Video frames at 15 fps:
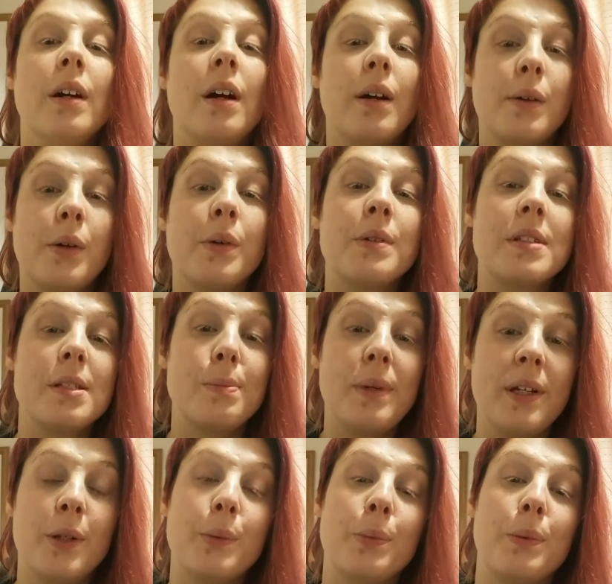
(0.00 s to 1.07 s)
I'm going to
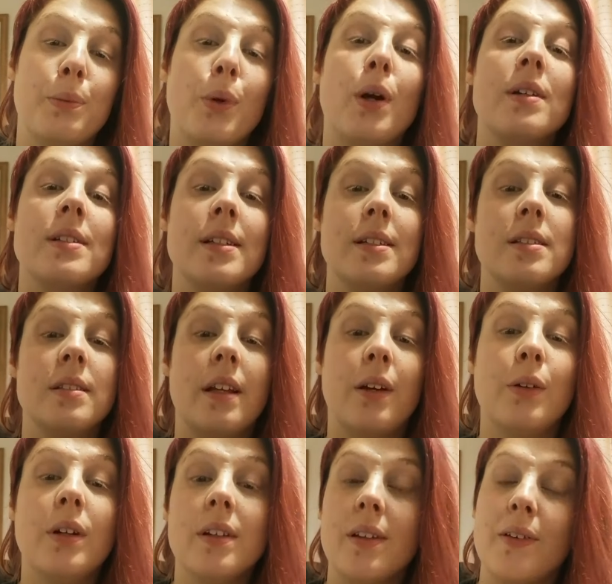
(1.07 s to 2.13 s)
speed up the process
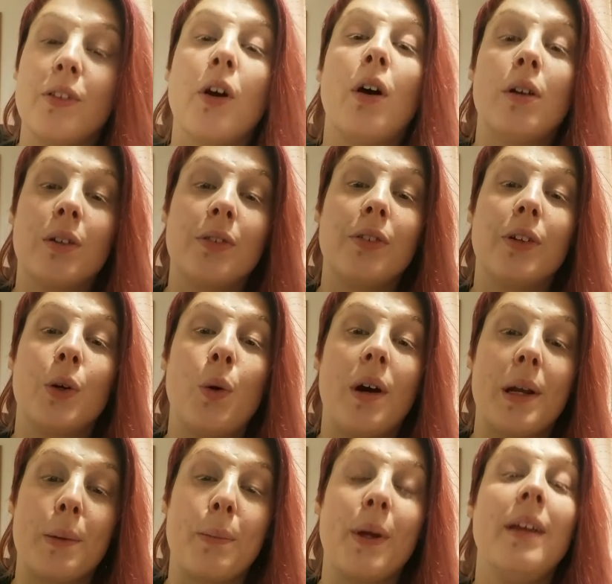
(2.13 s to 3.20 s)
now because I've talked for
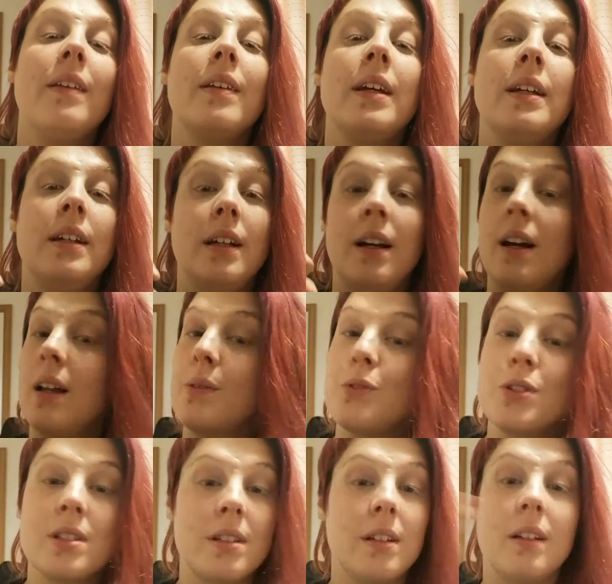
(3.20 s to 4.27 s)
quite a bit. I'm
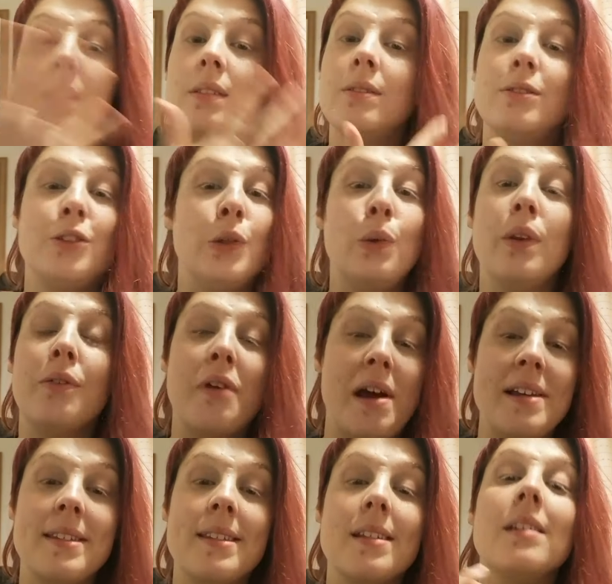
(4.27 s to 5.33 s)
just going to do the
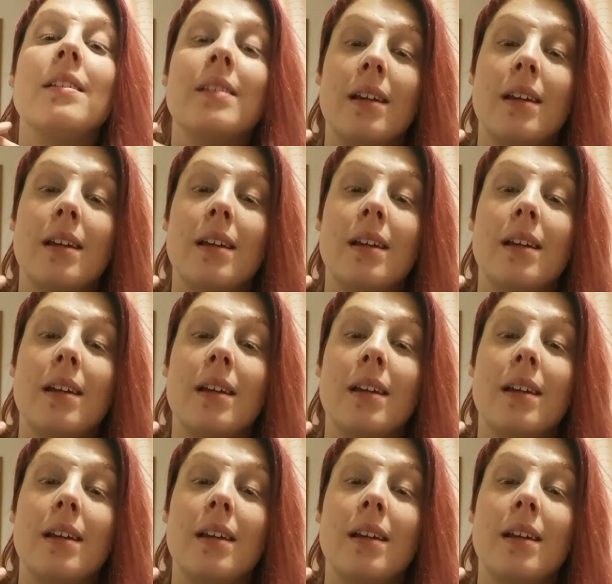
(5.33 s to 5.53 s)
rest in